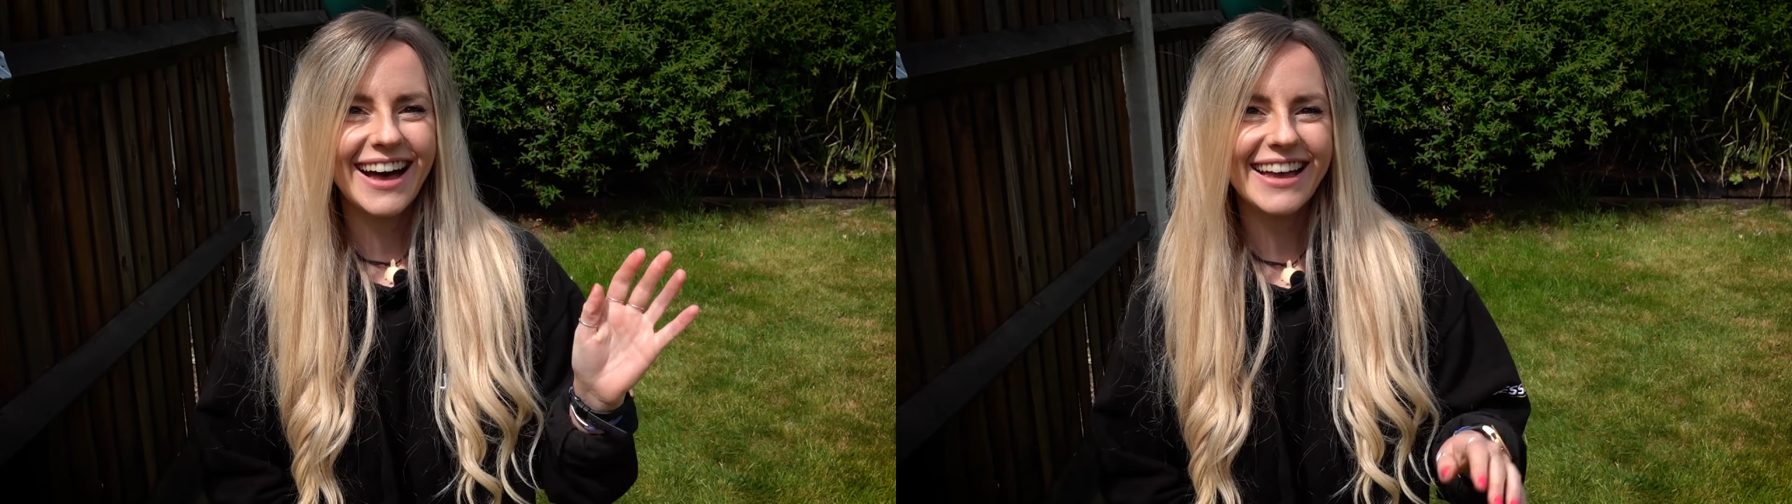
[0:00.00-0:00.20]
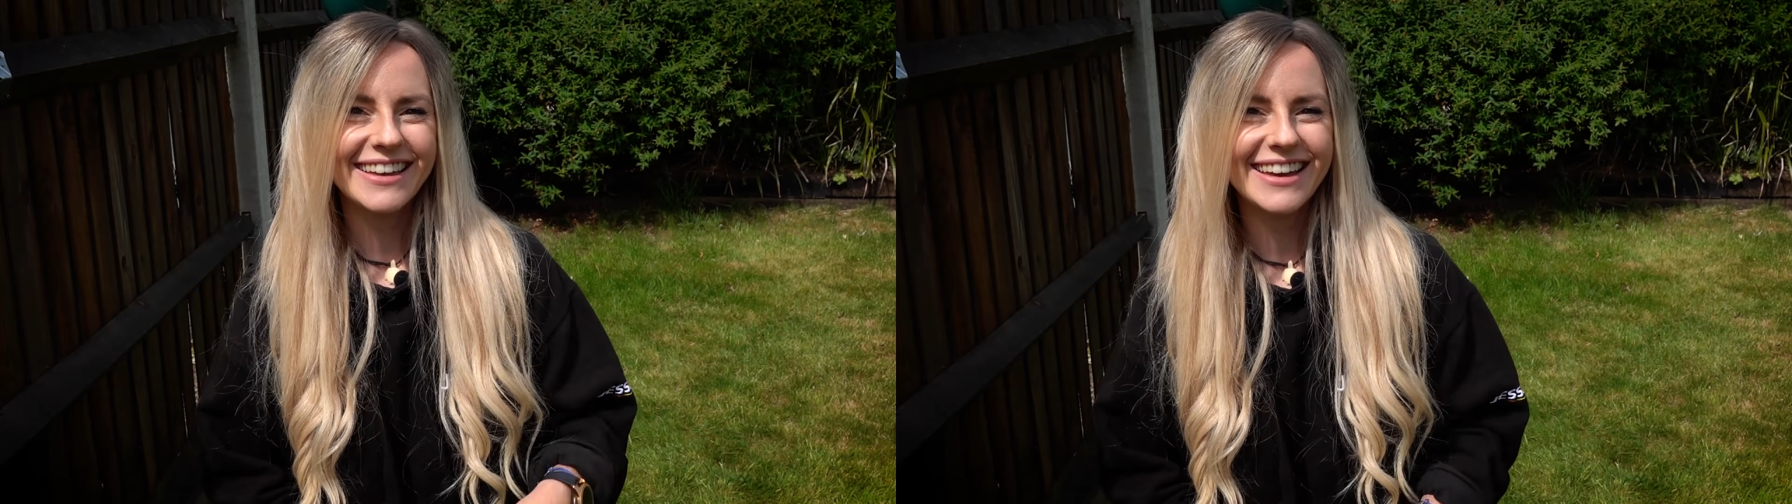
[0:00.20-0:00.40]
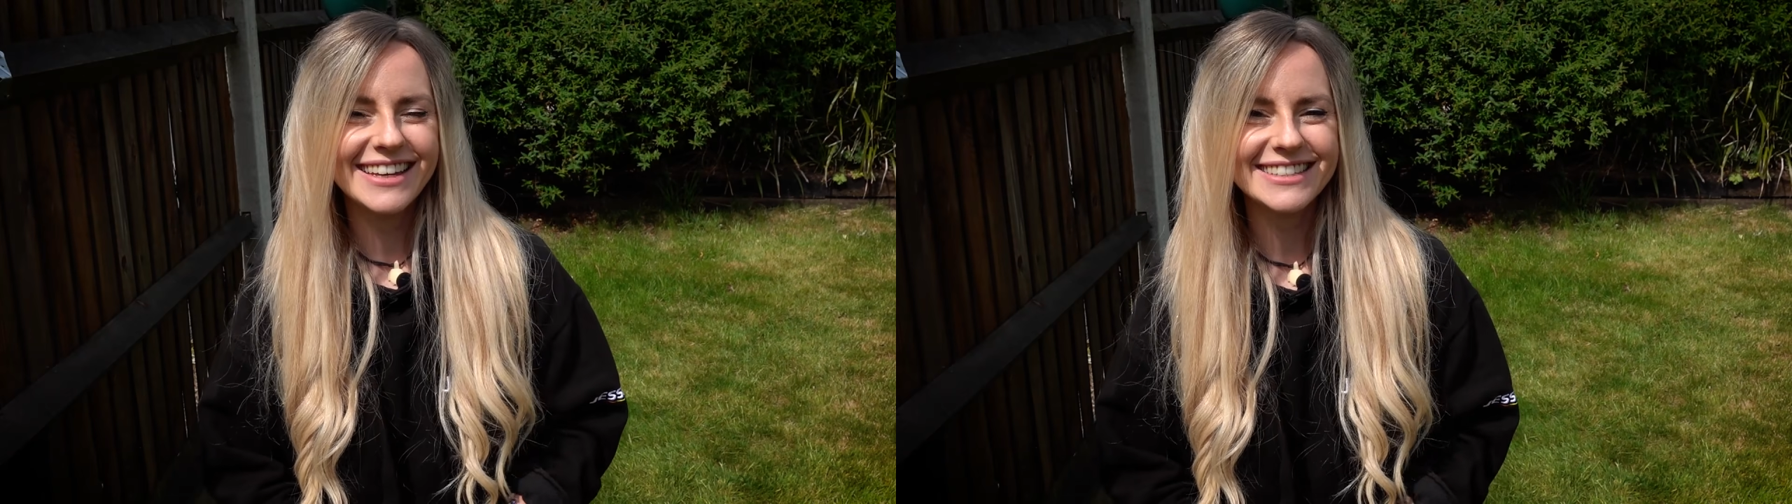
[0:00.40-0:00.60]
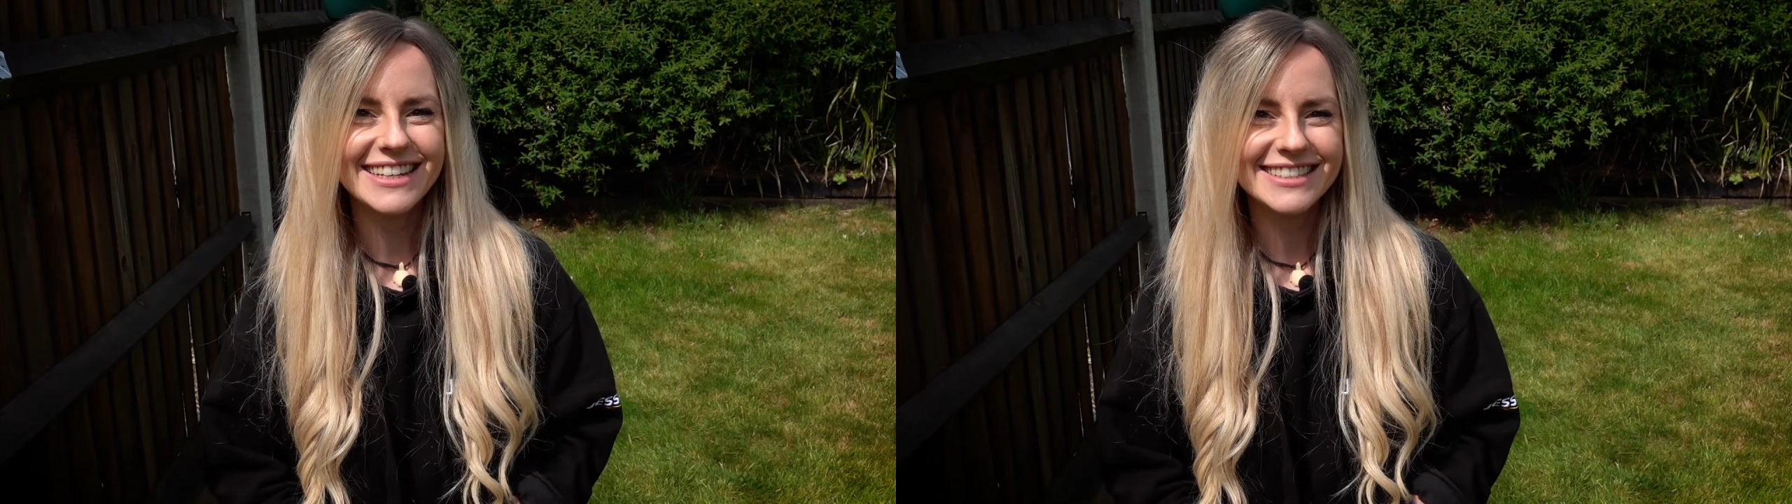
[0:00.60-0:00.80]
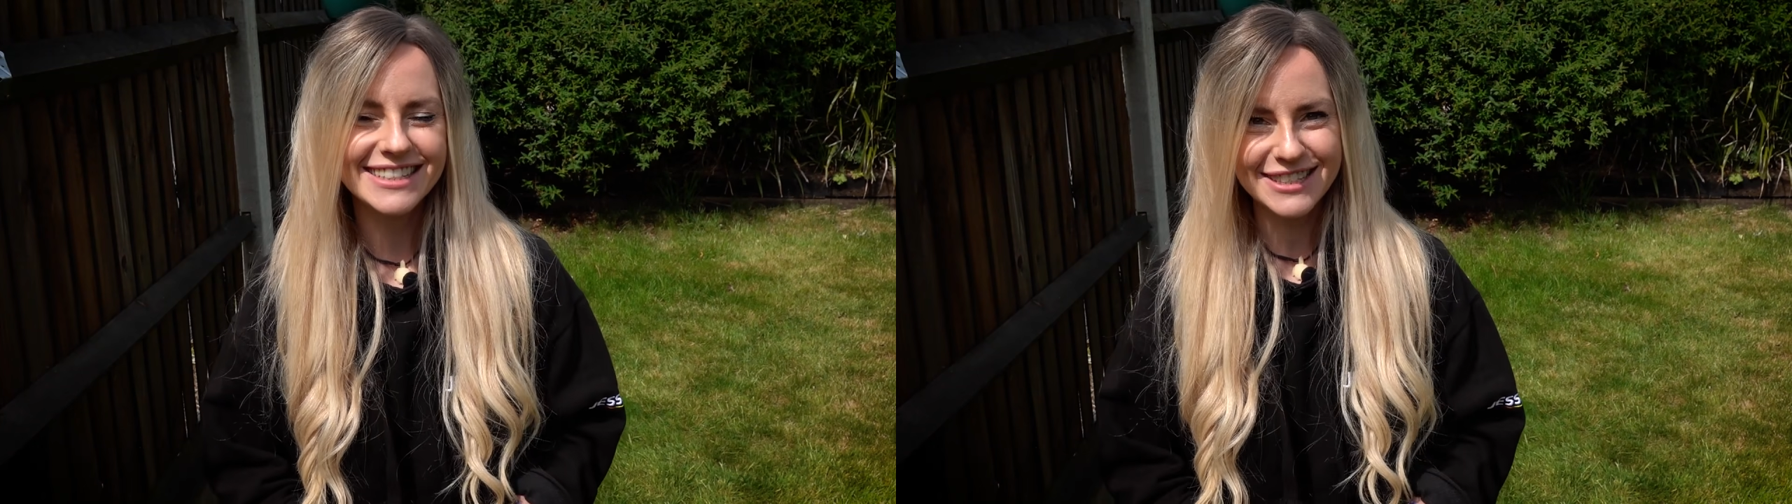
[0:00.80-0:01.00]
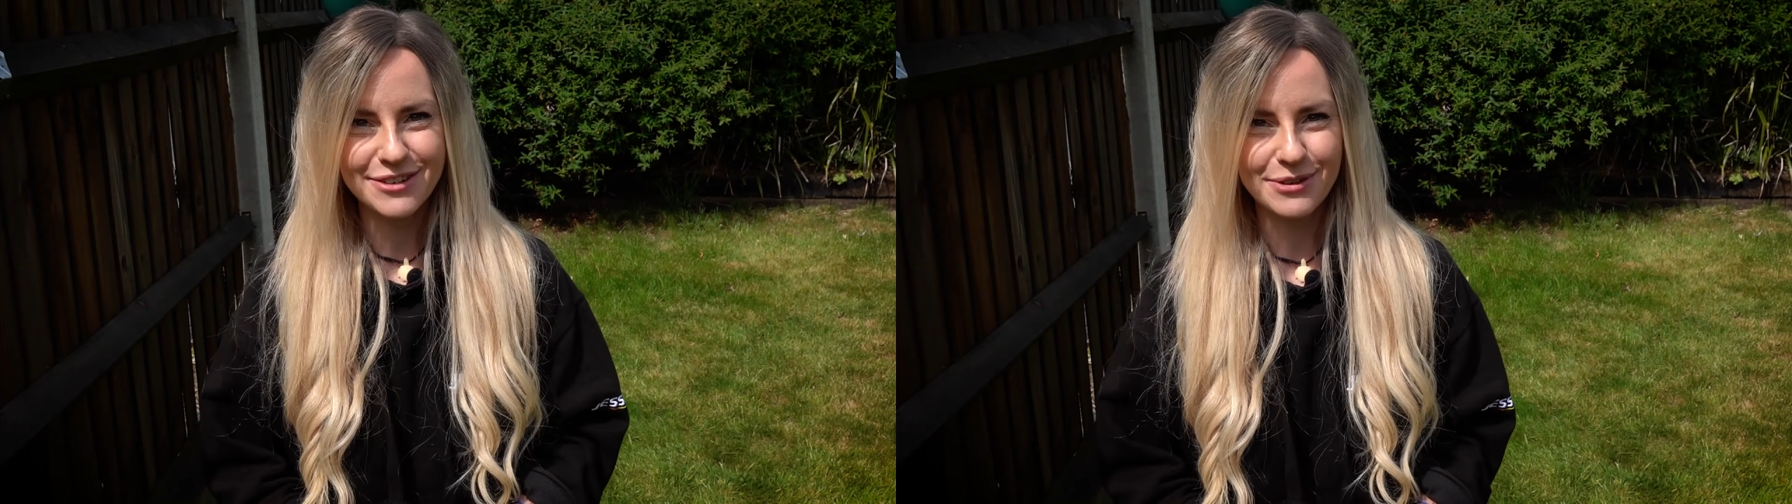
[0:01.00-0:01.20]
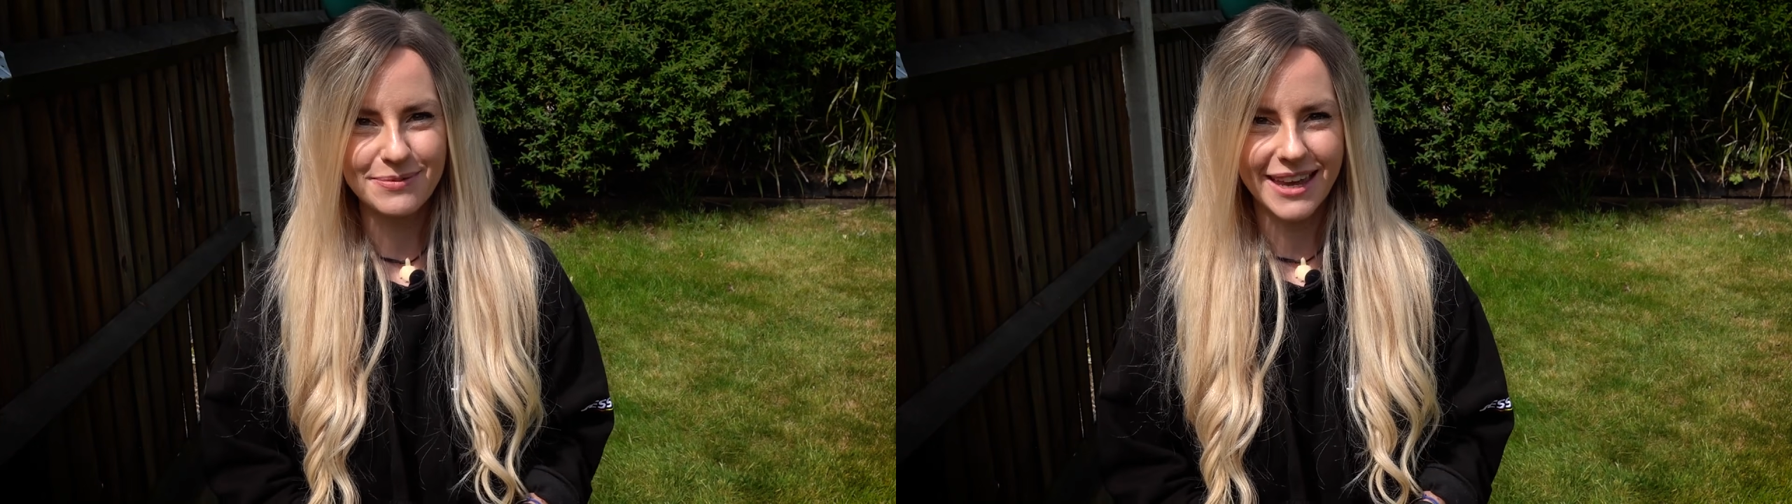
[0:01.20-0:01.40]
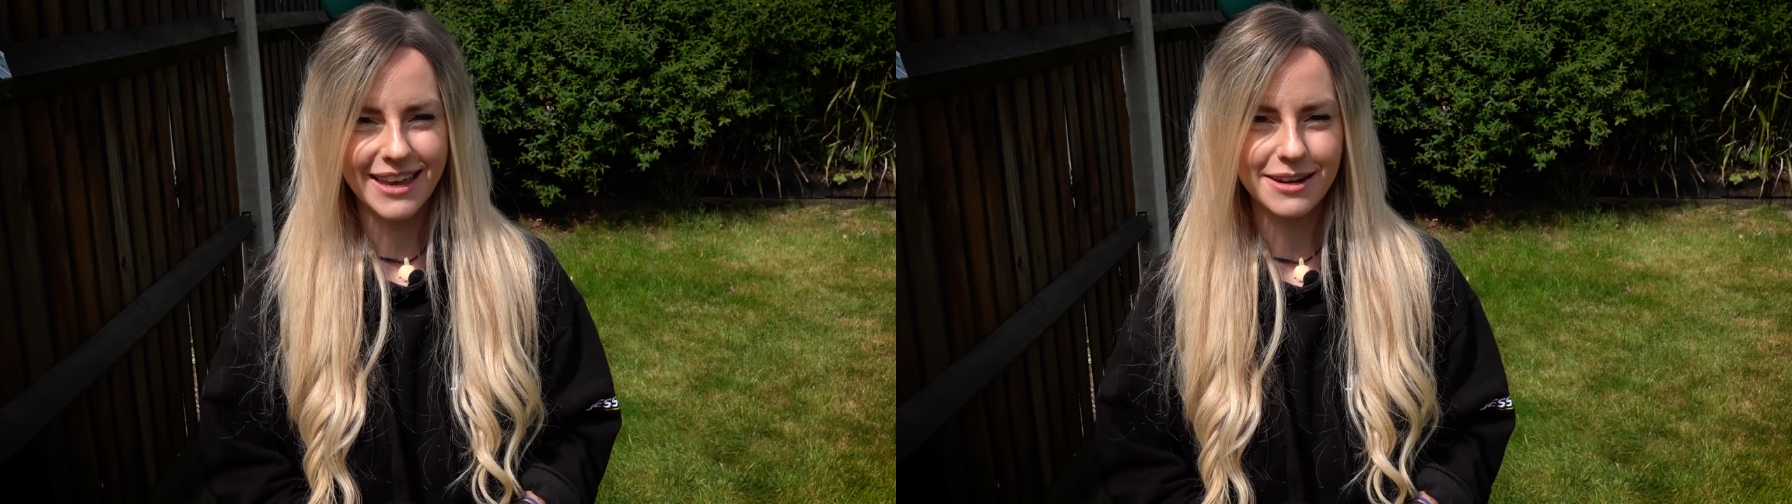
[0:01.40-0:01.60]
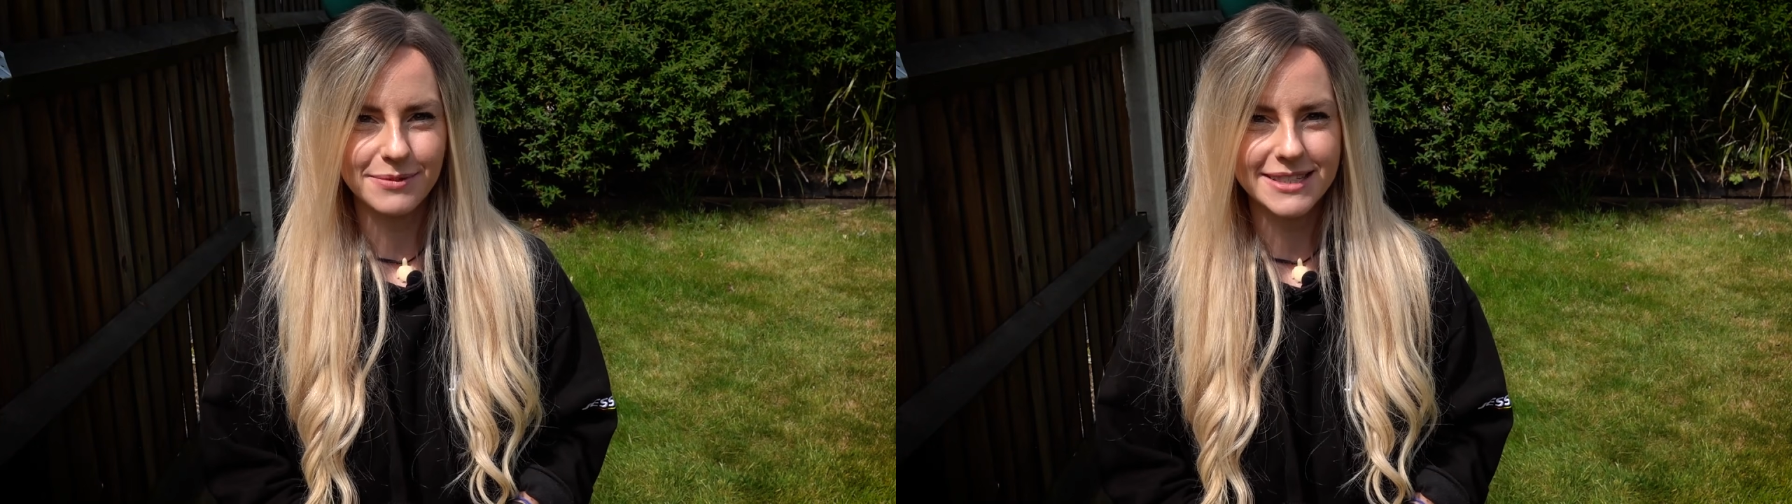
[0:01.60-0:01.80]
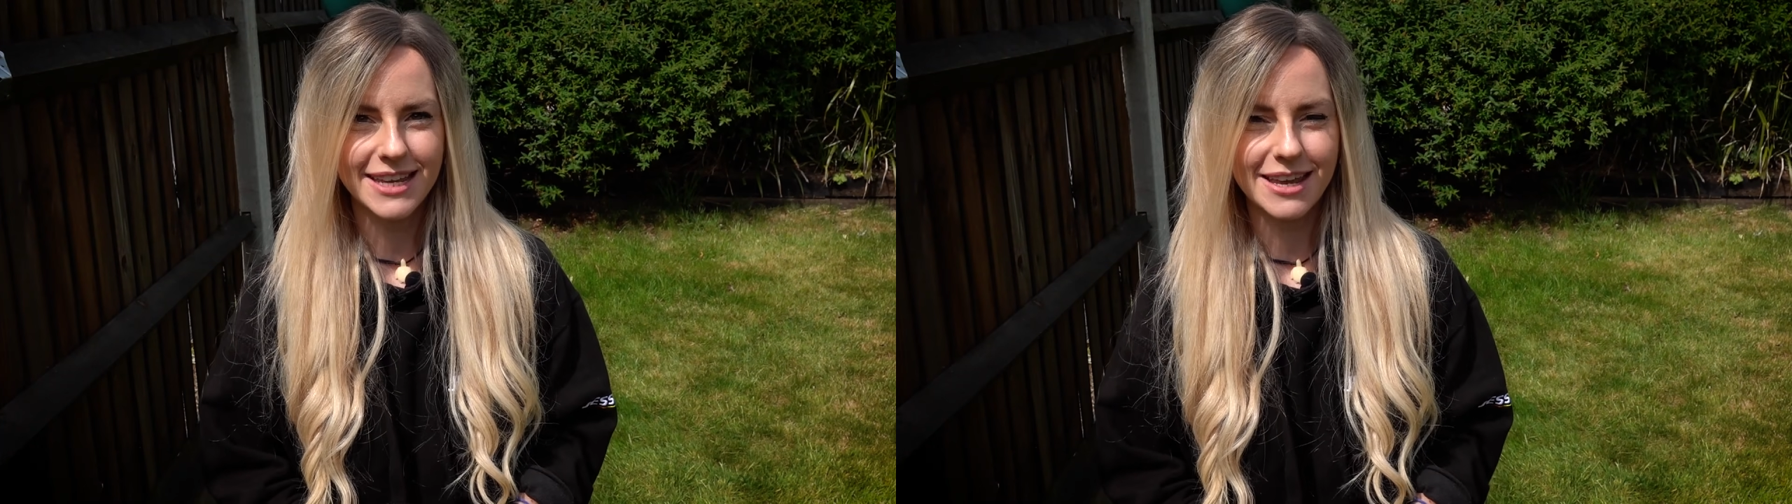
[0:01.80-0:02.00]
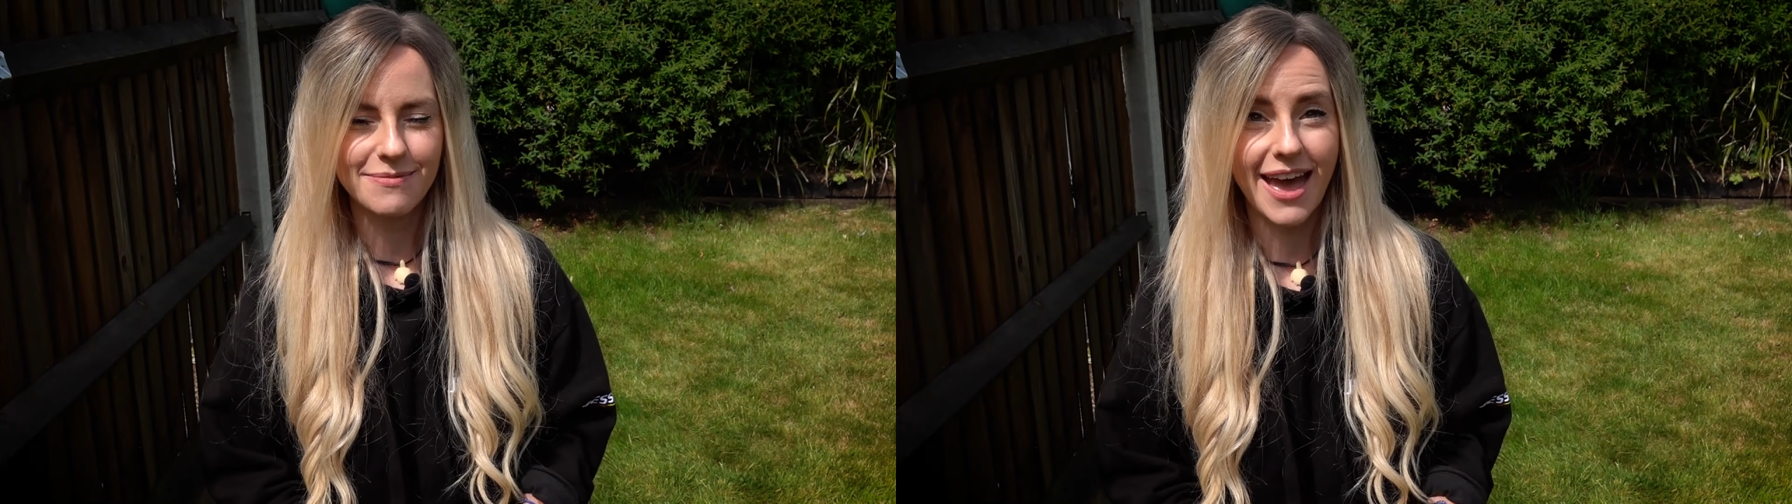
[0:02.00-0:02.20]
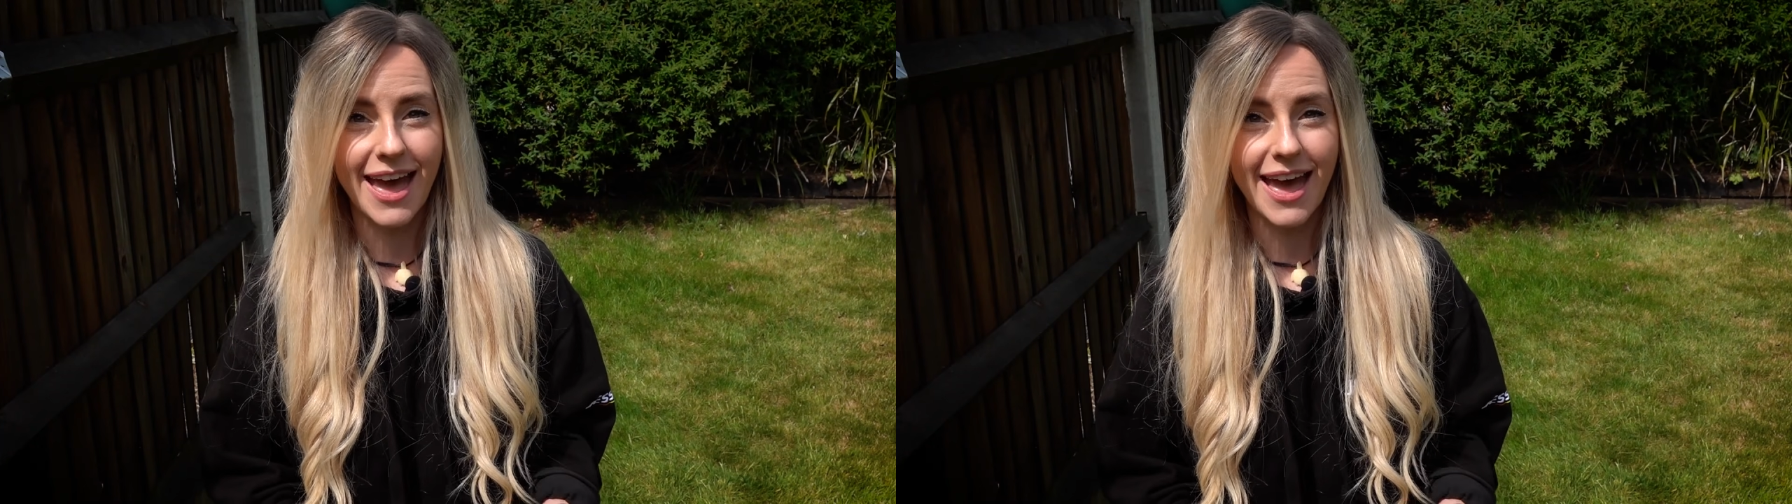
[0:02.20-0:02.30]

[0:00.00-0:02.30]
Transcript: Hi guys, it's Lizzie from the Academy team,